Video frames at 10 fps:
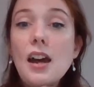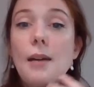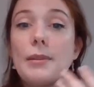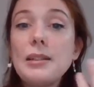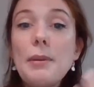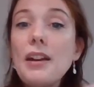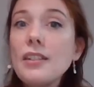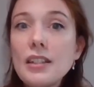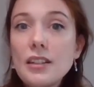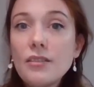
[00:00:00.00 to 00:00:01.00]
It's
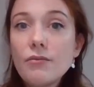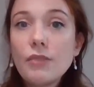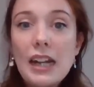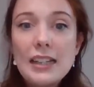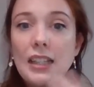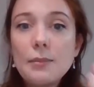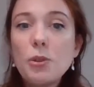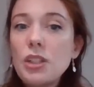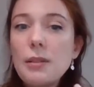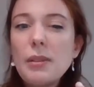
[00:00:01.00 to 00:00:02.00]
appearance related,
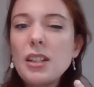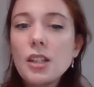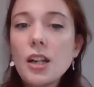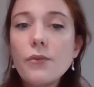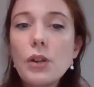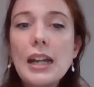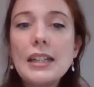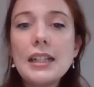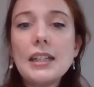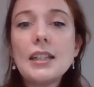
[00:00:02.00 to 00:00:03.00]
body image kind of
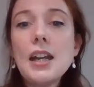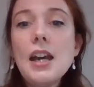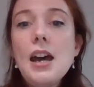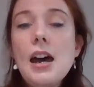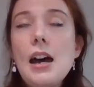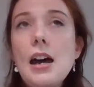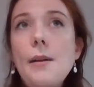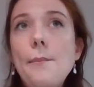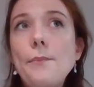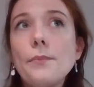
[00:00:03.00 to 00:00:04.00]
related.
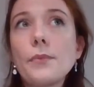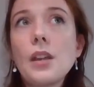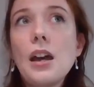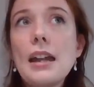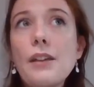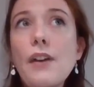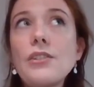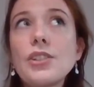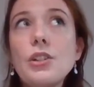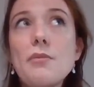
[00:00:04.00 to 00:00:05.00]
And I
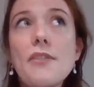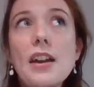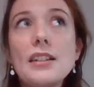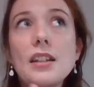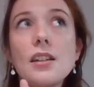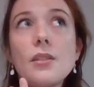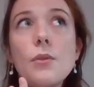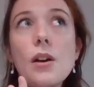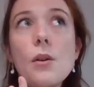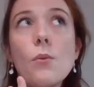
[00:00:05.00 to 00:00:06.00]
found a supervisor that
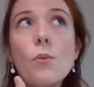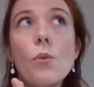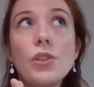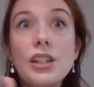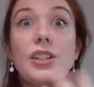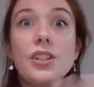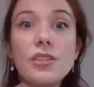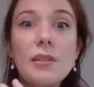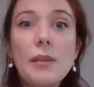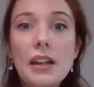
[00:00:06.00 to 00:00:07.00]
wanted to do
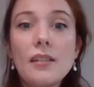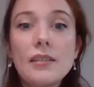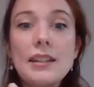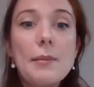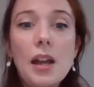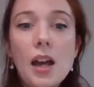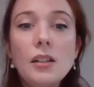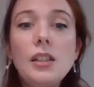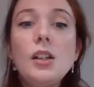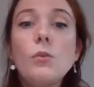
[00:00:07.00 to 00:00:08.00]
something similar.
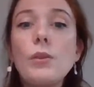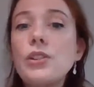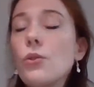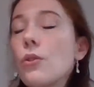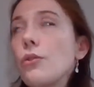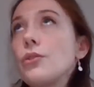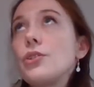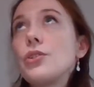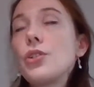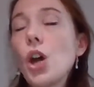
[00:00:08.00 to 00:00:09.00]
We talked through
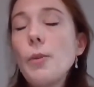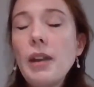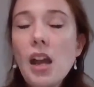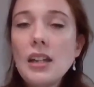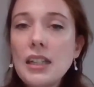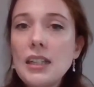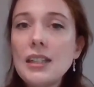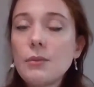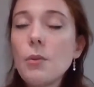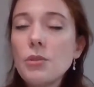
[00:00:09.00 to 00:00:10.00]
so many ideas.
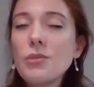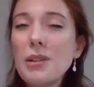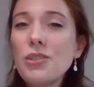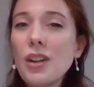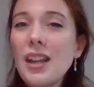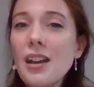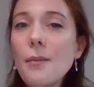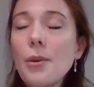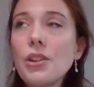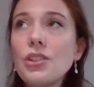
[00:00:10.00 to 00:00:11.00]
This one was a bit trickier
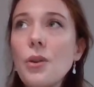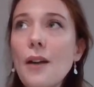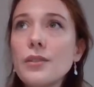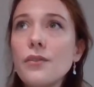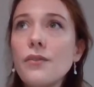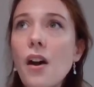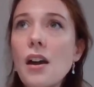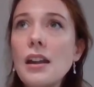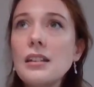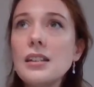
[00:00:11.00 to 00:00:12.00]
because you have to
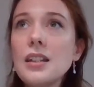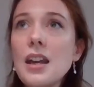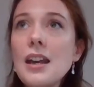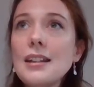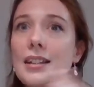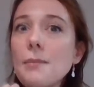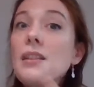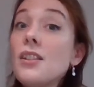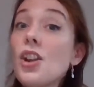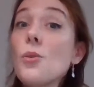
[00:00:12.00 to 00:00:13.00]
find something
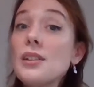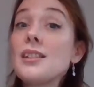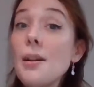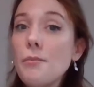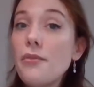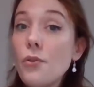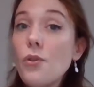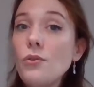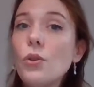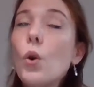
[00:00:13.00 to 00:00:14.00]
that no one's done
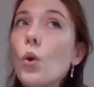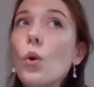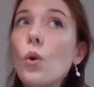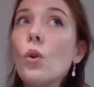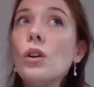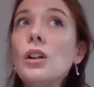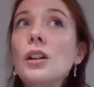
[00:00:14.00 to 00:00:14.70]
before, or